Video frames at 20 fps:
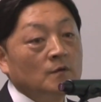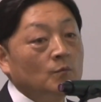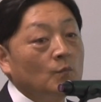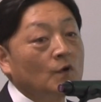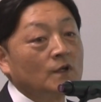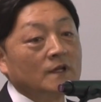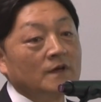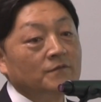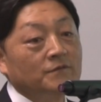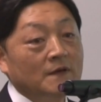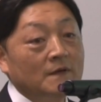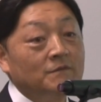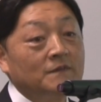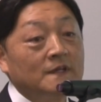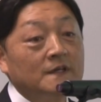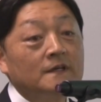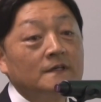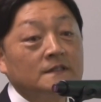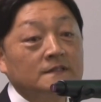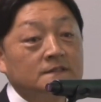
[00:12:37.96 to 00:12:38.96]
more than
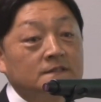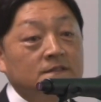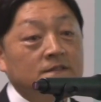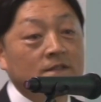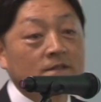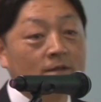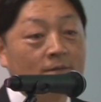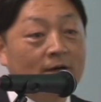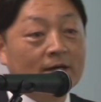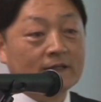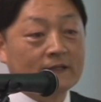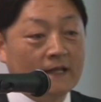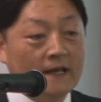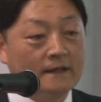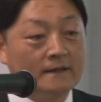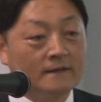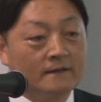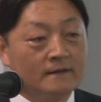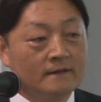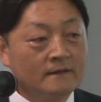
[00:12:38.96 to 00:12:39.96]
50 years about
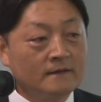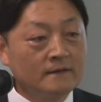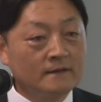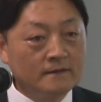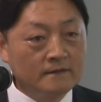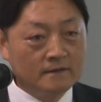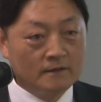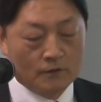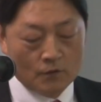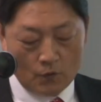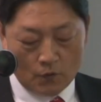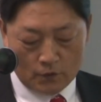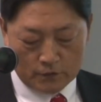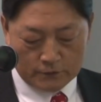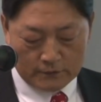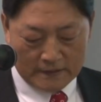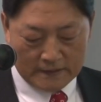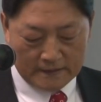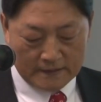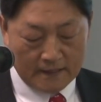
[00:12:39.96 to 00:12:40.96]
that, the
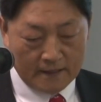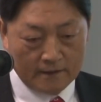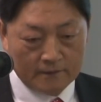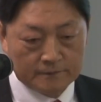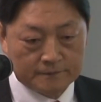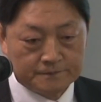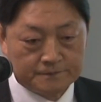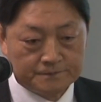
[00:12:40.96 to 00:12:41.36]
code right now.